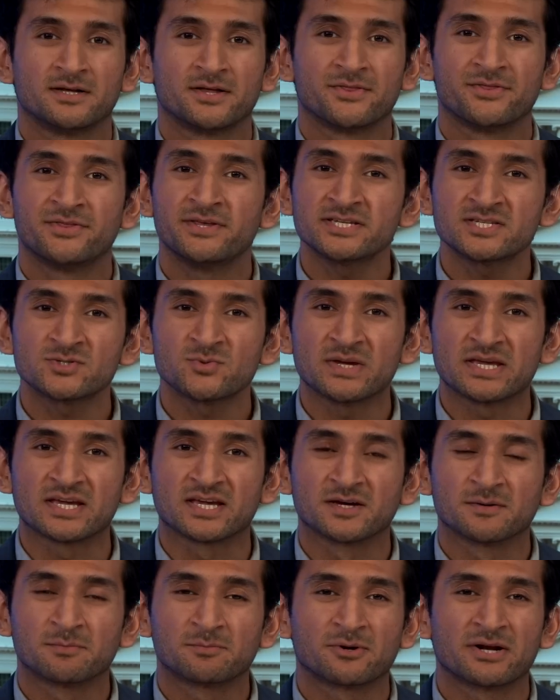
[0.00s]
This
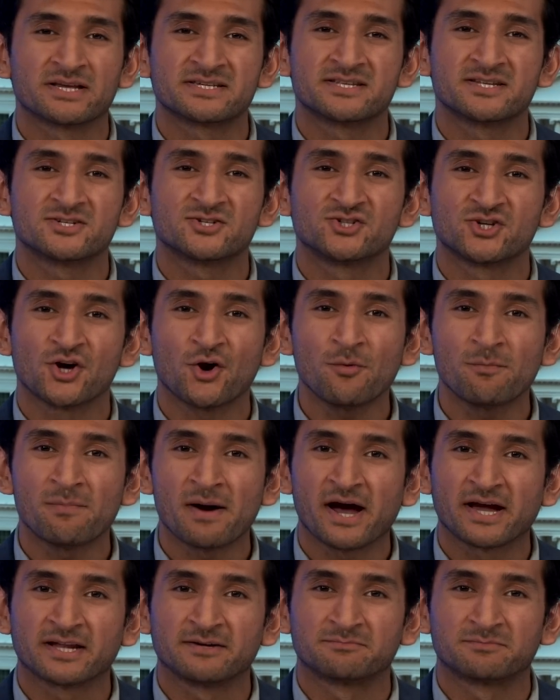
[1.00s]
week, President Joe
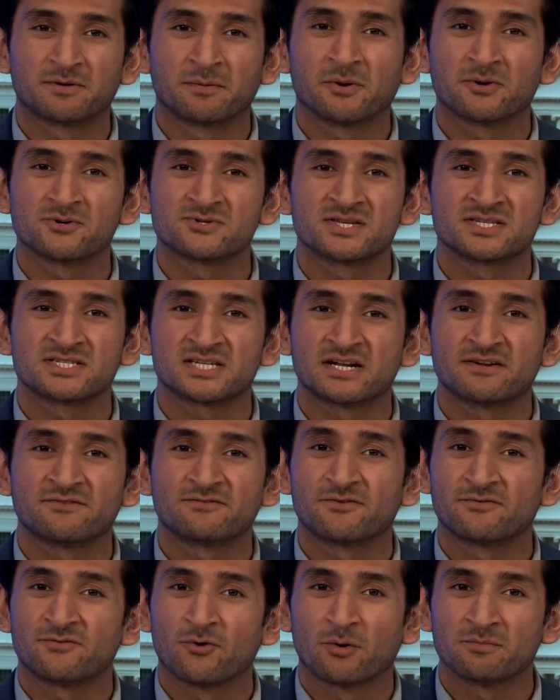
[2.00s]
Biden proposed a set of
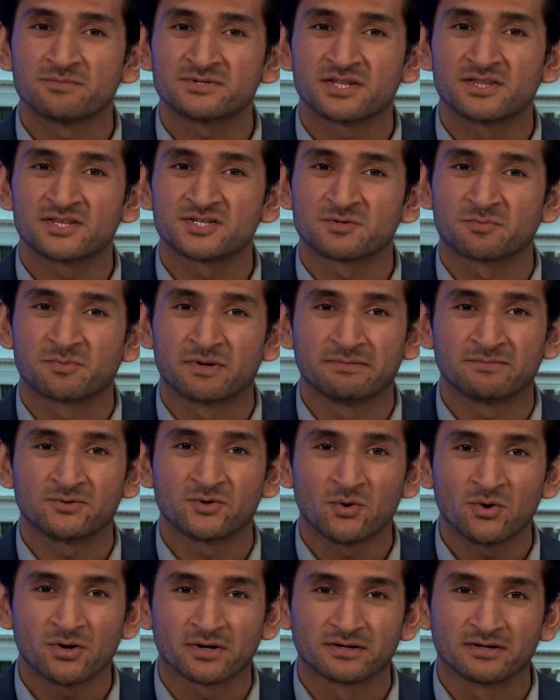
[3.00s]
reforms to the Supreme
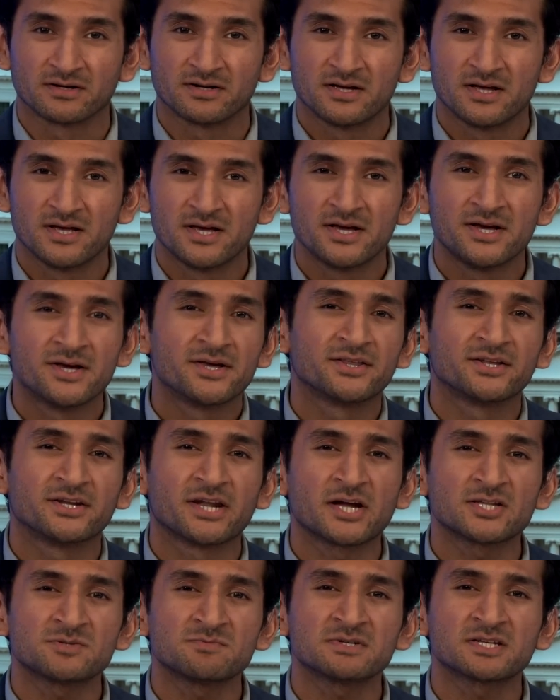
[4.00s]
Court. The
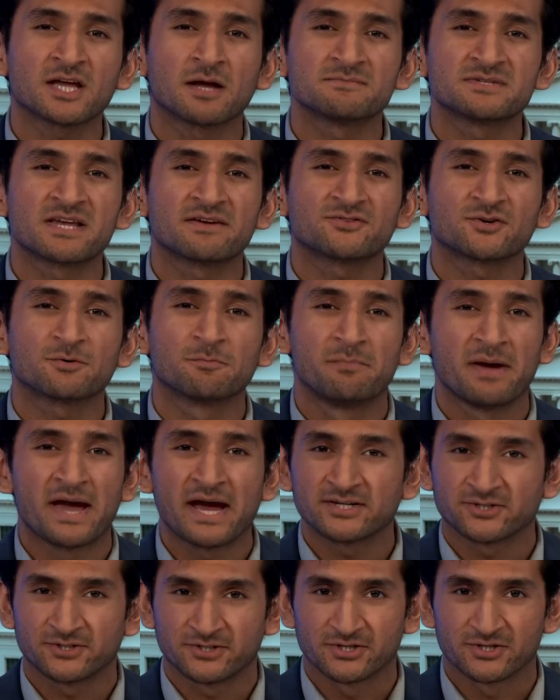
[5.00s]
announcement comes after
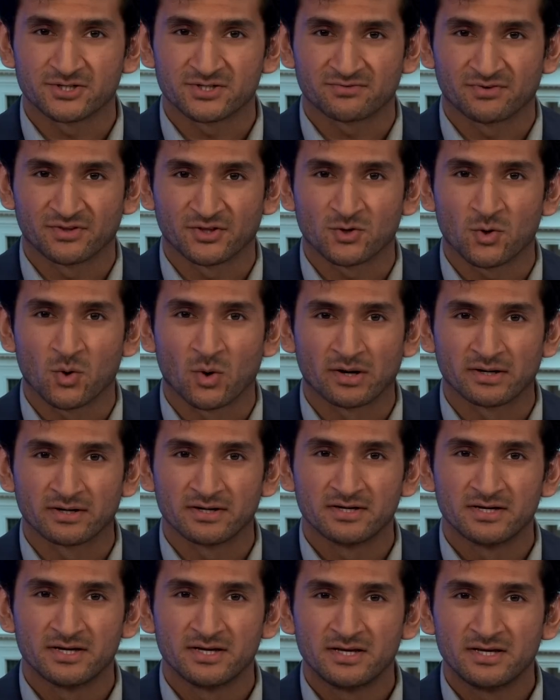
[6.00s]
banner years for the court.
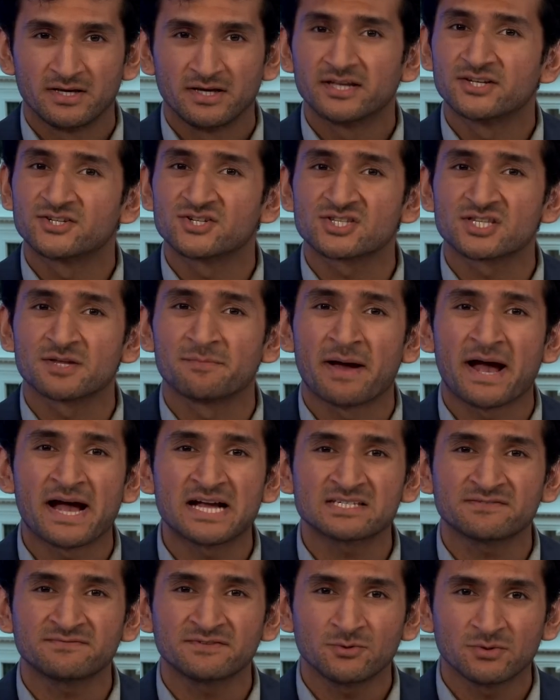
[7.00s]
In just the
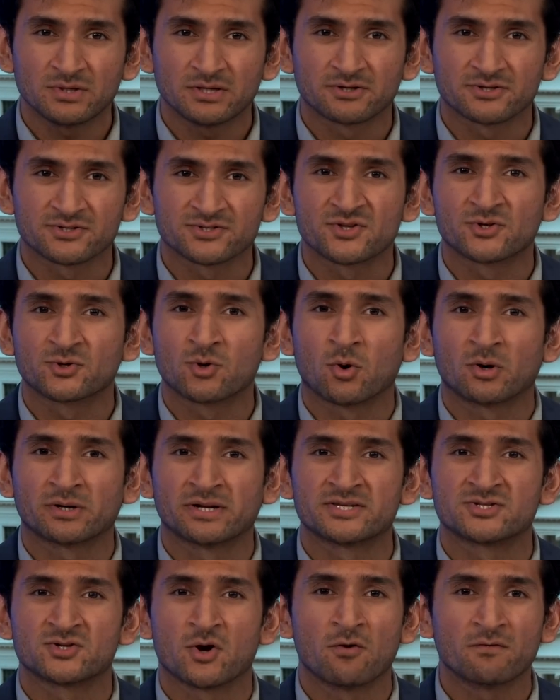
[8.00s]
past few years, the court
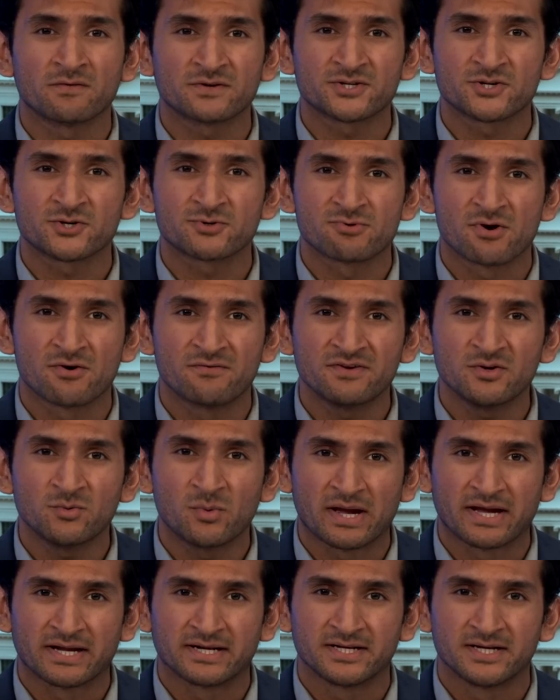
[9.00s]
has overturned Roe v.
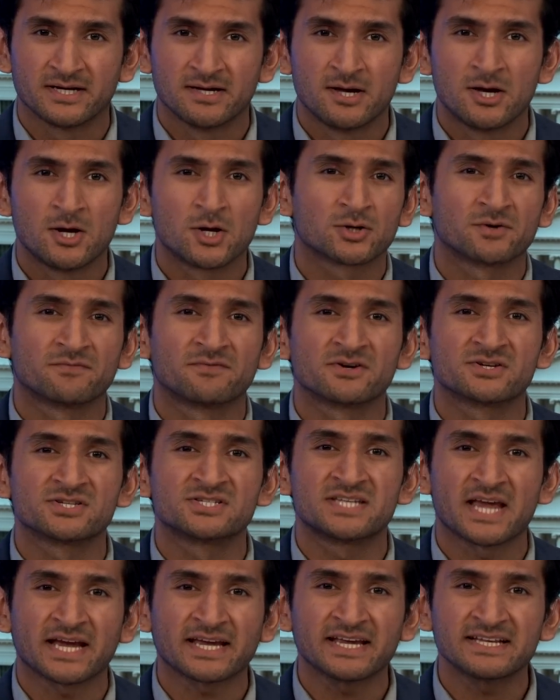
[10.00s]
Wade, reversed
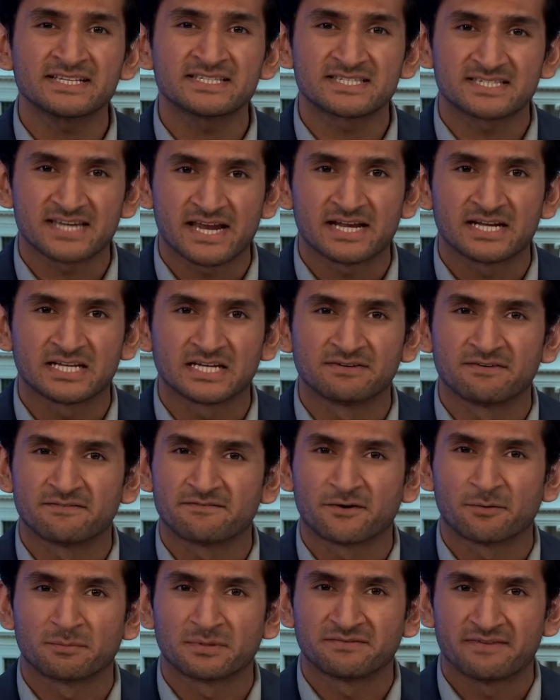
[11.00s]
decades' standing of
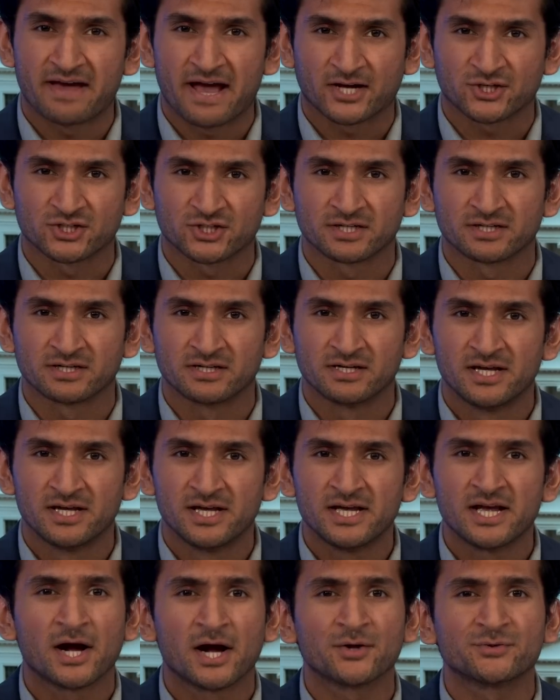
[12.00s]
affirmative action,
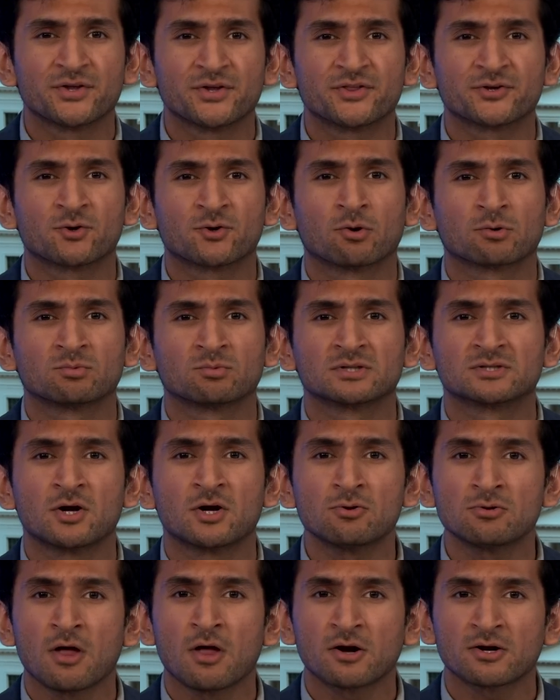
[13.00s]
held that the court will
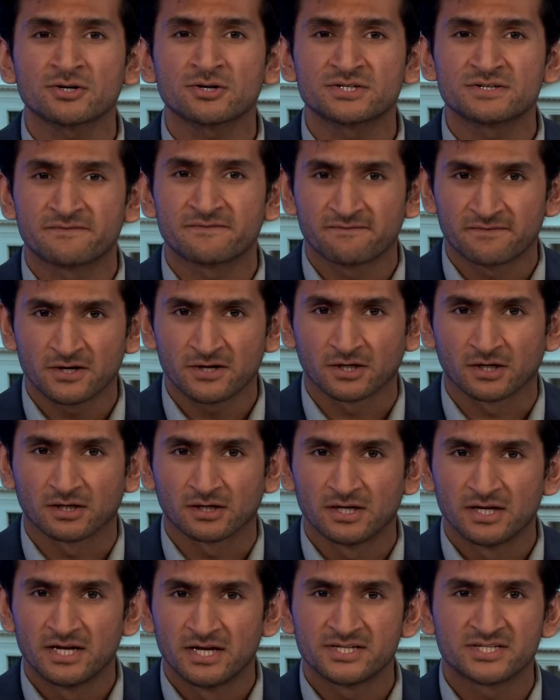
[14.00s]
no longer defer
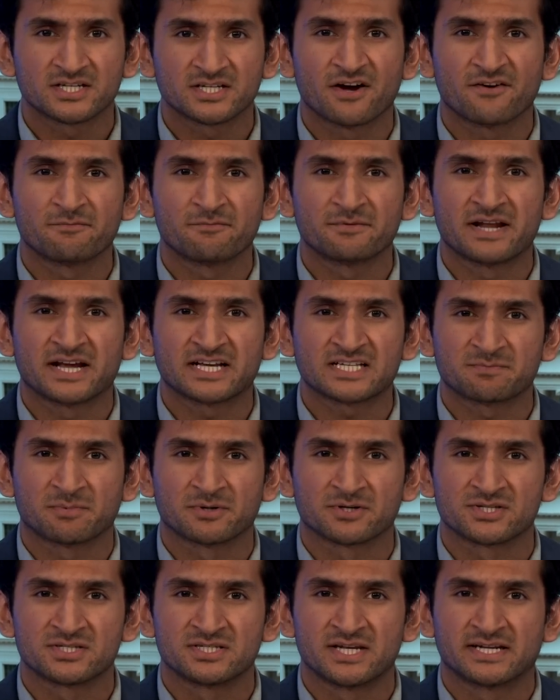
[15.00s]
to government
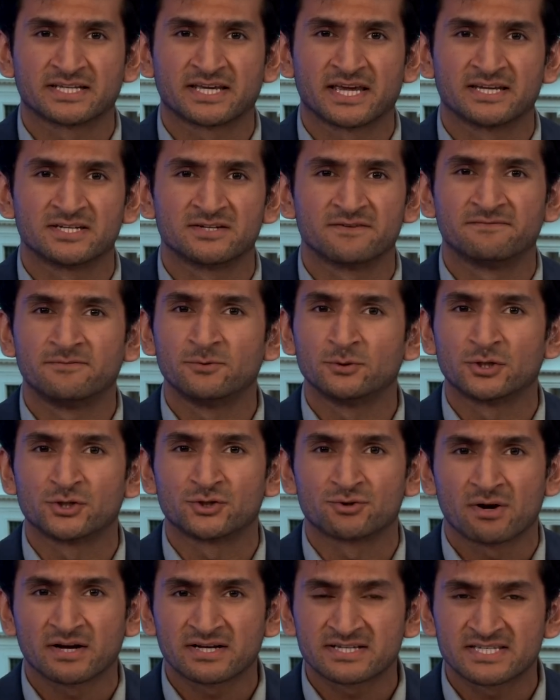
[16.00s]
experts dedicated to food and
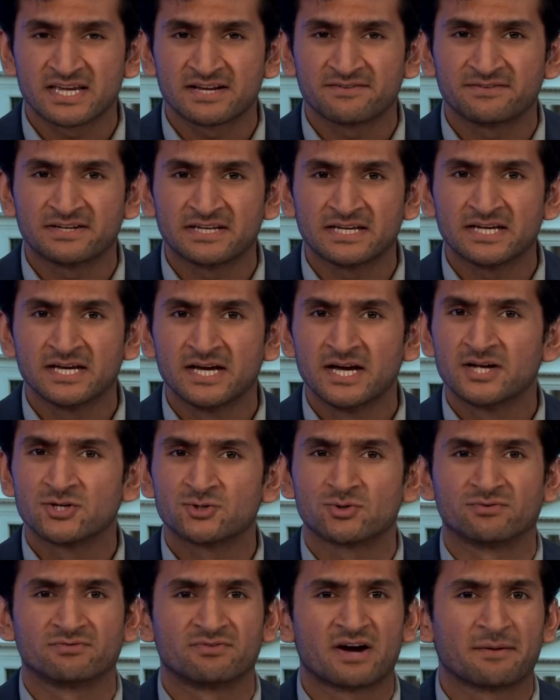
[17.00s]
drug safety, to
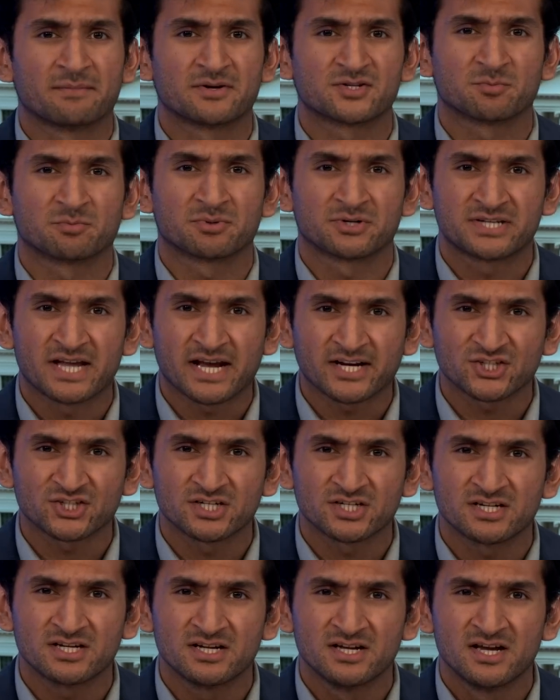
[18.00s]
environmental
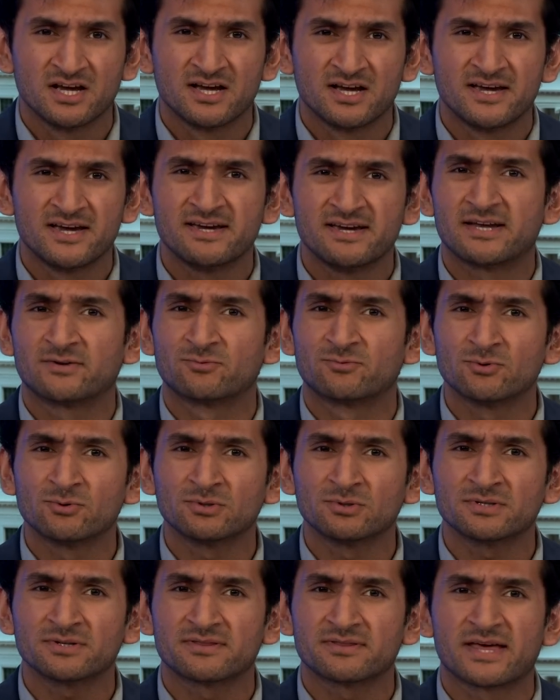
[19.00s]
protection, and
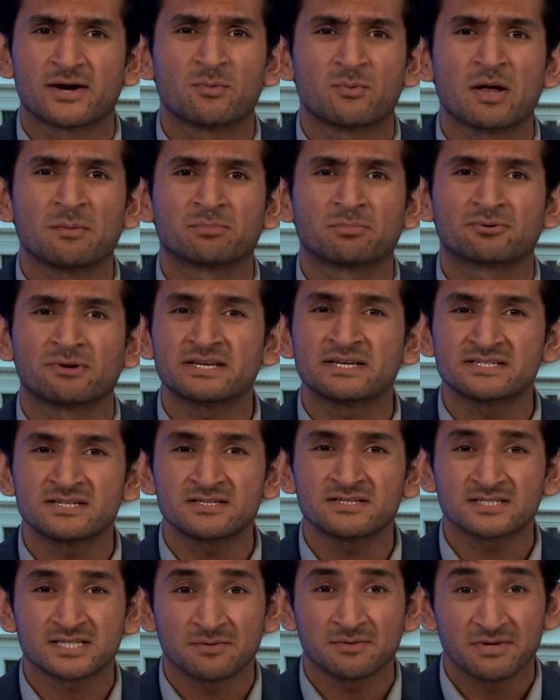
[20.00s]
ruled that while
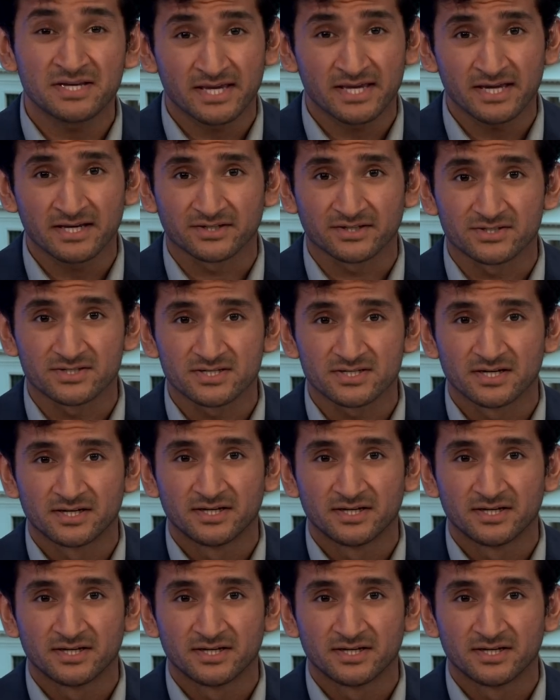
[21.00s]
presidents can be kings,